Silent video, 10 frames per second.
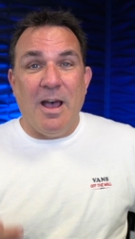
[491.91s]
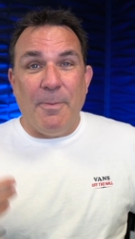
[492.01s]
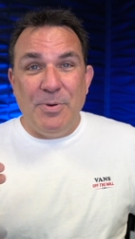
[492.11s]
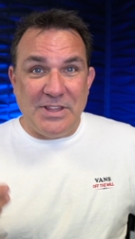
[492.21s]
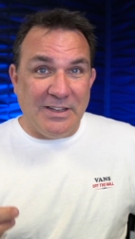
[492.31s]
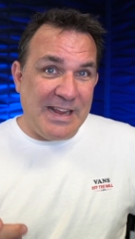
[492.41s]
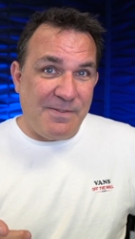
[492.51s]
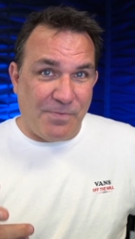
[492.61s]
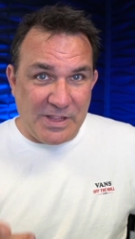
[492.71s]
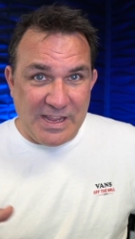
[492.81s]
I'll put the
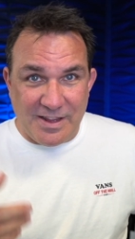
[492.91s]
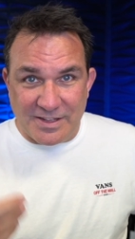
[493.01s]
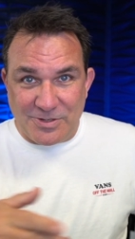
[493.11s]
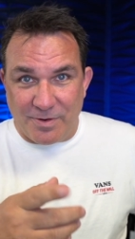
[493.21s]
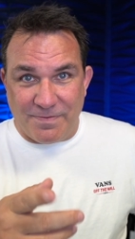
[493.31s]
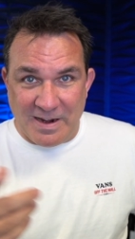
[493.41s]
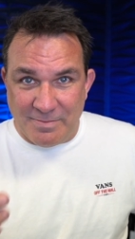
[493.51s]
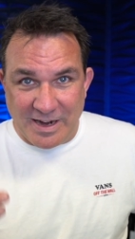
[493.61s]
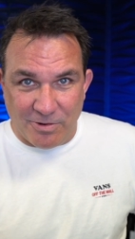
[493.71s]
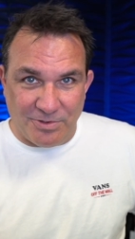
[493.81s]
link for the uh, sort of find
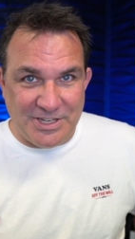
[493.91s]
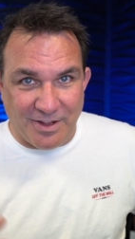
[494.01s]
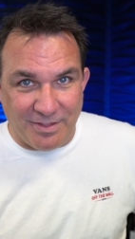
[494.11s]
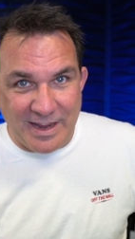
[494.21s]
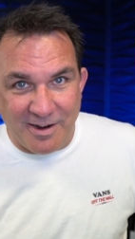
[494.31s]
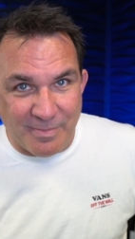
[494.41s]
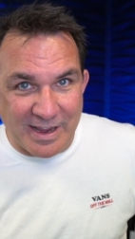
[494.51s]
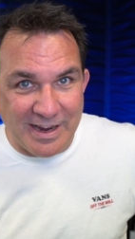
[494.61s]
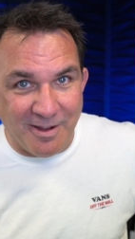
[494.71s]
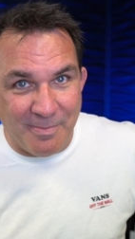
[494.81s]
my Goldshell thing on
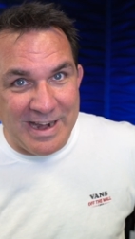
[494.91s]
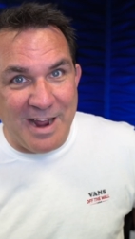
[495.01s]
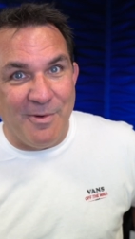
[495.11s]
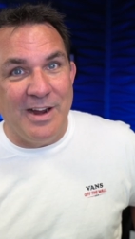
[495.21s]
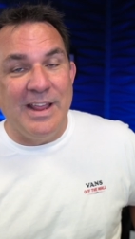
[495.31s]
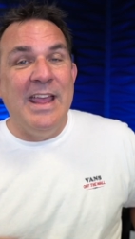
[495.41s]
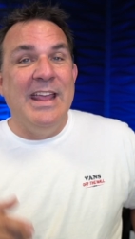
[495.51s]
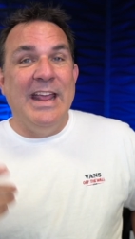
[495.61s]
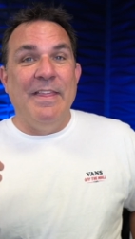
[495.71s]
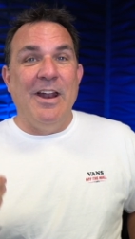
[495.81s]
my on my network,
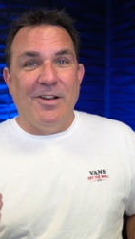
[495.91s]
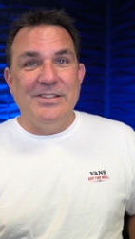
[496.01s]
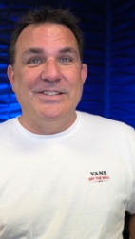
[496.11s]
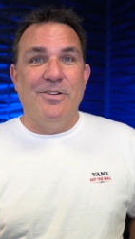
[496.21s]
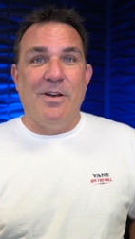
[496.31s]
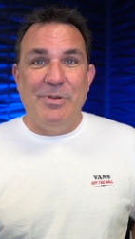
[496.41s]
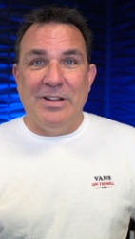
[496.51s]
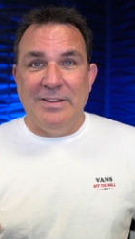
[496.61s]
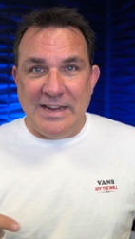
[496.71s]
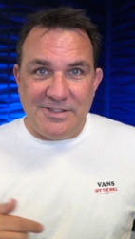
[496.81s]
and then also I'll put
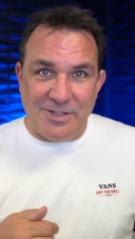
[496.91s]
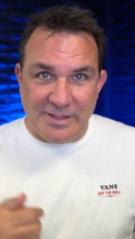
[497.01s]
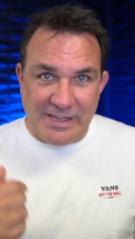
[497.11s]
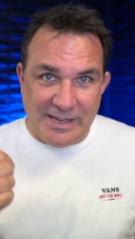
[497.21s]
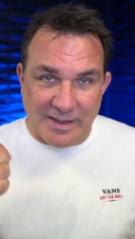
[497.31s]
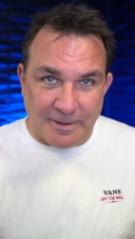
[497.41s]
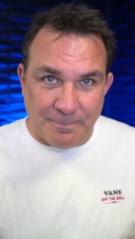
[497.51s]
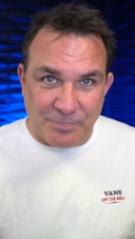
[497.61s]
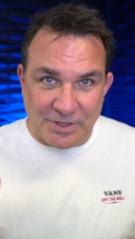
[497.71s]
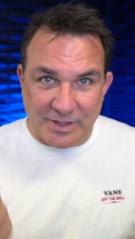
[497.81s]
a link to the
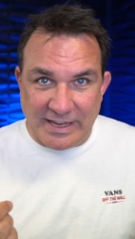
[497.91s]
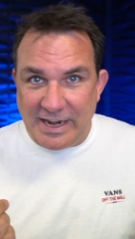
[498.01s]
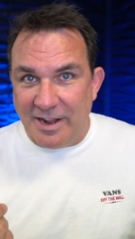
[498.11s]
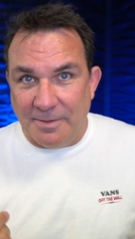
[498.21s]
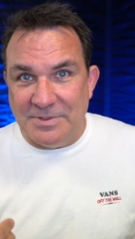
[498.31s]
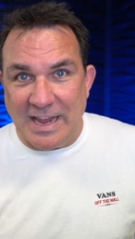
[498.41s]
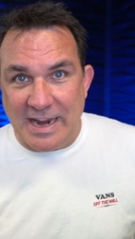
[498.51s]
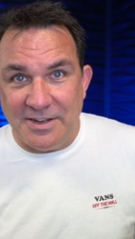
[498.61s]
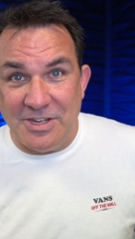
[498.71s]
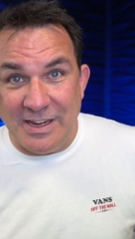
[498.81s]
um, to the GitHub
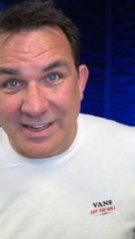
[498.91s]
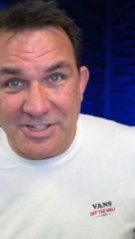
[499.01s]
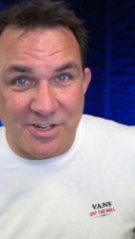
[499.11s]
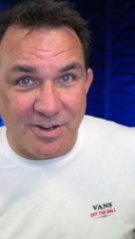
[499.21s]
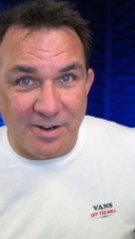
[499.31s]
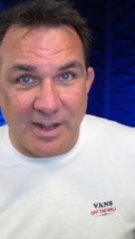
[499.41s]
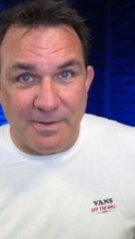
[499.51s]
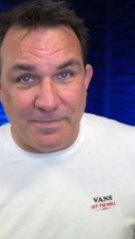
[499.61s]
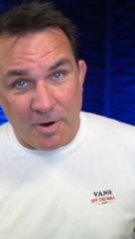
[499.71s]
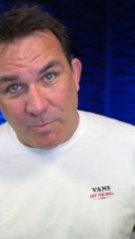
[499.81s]
site so you can get your
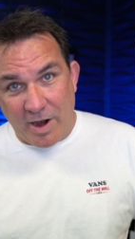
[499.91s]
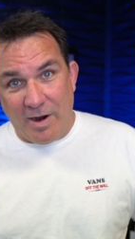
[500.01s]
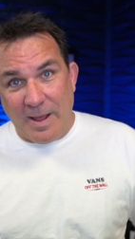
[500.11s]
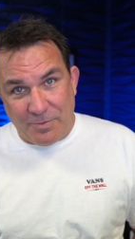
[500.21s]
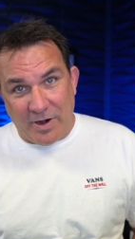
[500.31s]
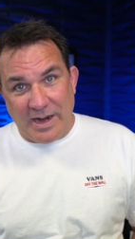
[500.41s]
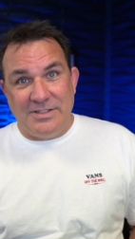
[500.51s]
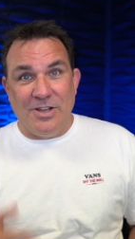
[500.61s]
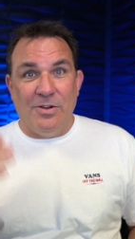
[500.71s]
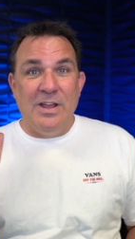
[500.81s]
uh, firmware
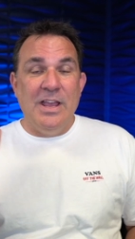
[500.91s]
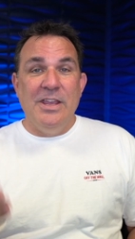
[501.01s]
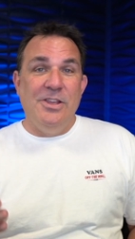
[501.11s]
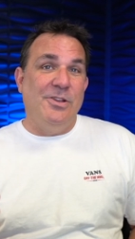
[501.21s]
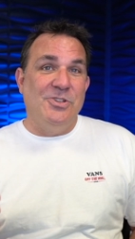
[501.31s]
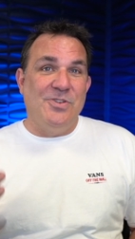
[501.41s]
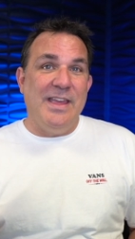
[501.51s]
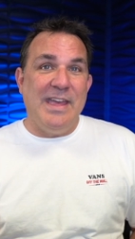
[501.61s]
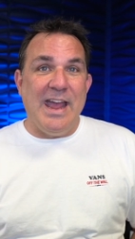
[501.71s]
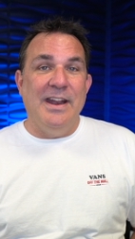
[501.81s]
upgrade. So you can
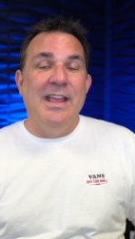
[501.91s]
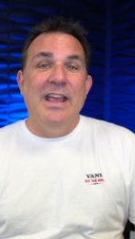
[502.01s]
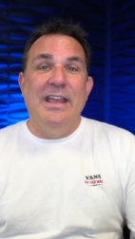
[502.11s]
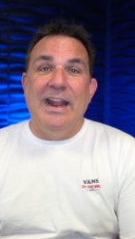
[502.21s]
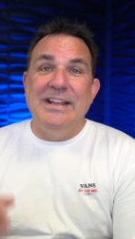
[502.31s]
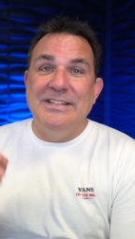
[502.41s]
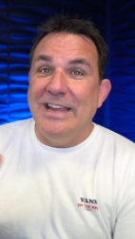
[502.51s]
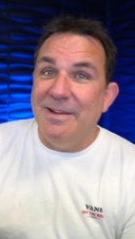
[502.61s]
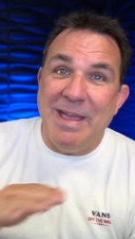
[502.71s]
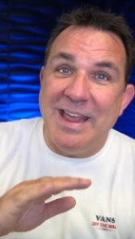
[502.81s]
try that. And I can
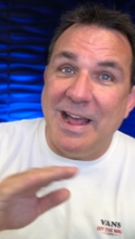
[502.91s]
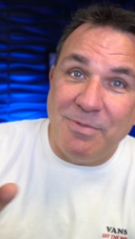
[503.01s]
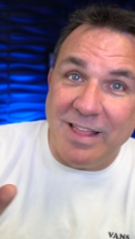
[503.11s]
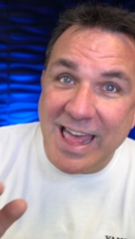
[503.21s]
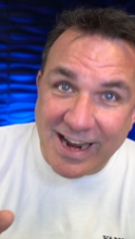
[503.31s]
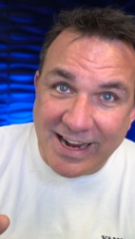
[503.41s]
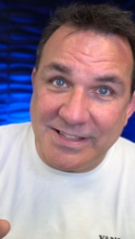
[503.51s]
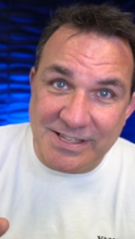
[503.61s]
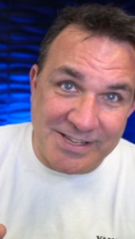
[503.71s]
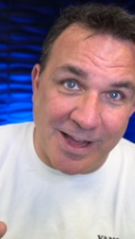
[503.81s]
tell you, man, I'm glad I
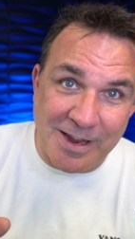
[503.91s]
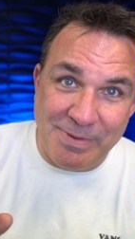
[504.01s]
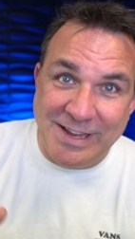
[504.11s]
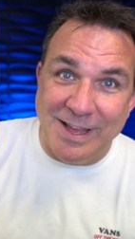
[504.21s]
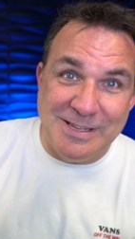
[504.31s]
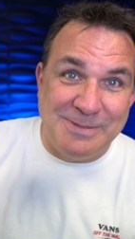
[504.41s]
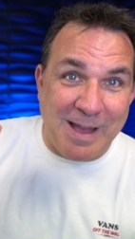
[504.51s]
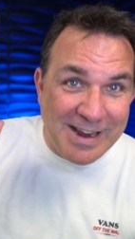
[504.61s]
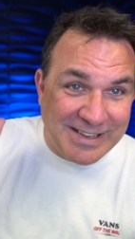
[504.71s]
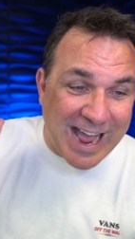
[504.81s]
got this done because
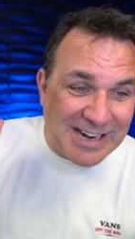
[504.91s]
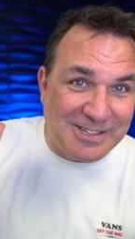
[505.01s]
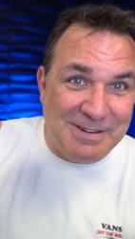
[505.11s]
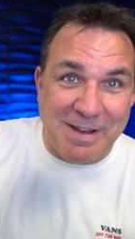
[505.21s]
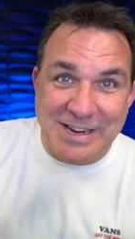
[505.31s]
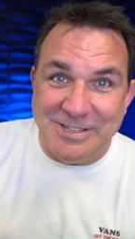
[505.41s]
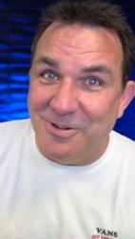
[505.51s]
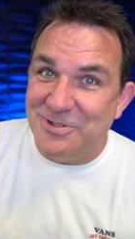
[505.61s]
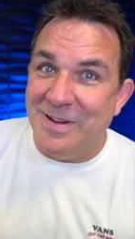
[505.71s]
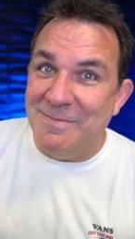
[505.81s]
my actually my
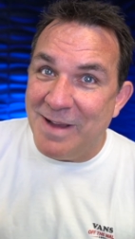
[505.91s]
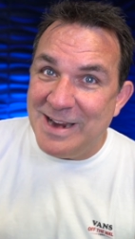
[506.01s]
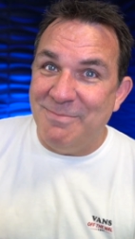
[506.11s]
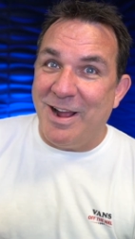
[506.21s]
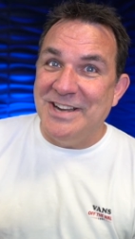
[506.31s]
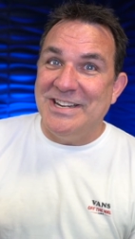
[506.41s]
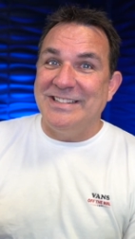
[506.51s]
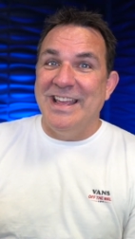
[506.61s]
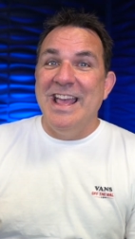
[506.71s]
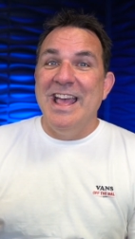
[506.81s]
Dogecoin mining project,